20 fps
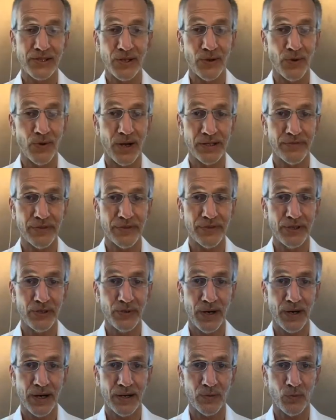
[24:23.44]
all of you
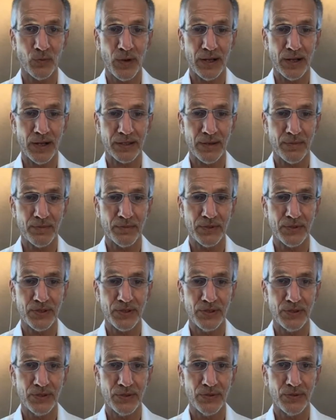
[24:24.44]
are welcome
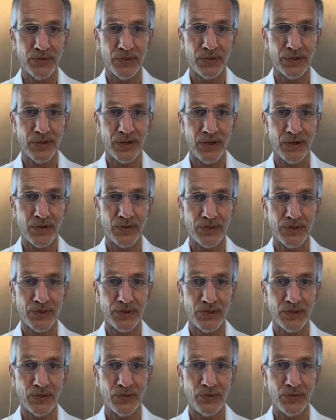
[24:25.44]
to go
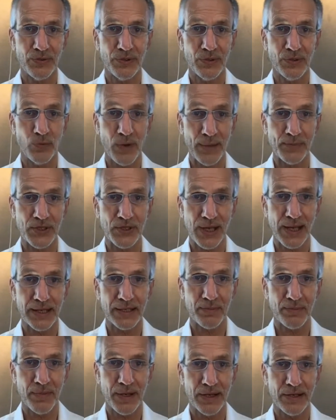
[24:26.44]
to the website
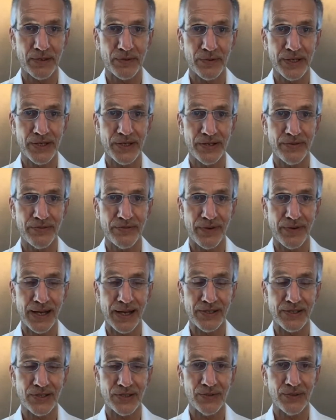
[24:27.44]

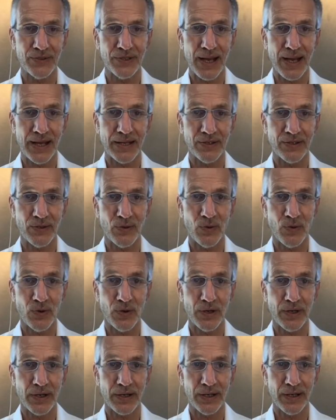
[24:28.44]

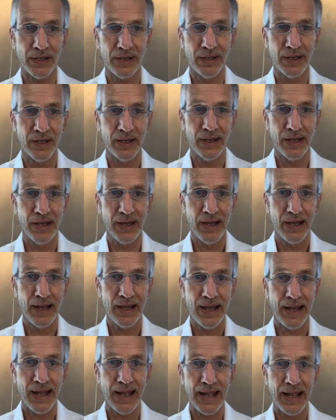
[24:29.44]
maharishi-vastu.org
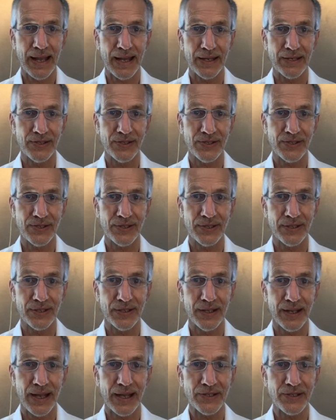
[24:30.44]
and
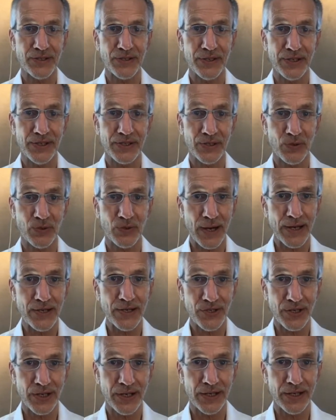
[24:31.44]
enter this
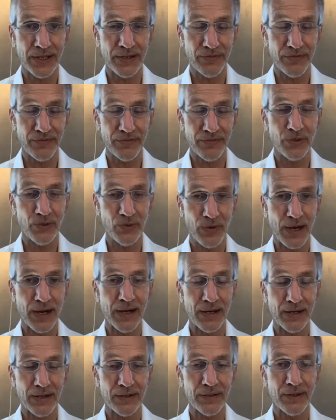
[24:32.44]
question if you
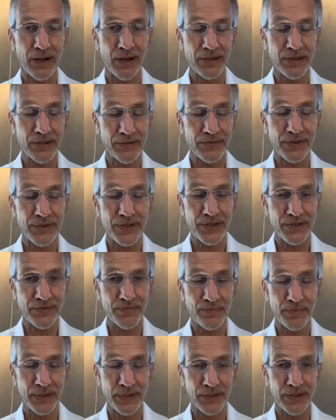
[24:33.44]
are on the verge of
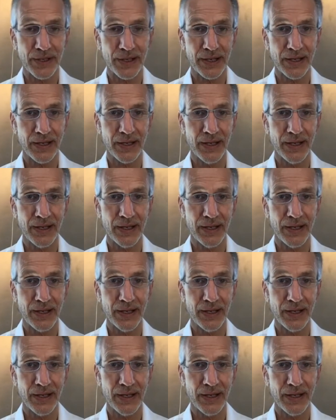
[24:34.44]
building.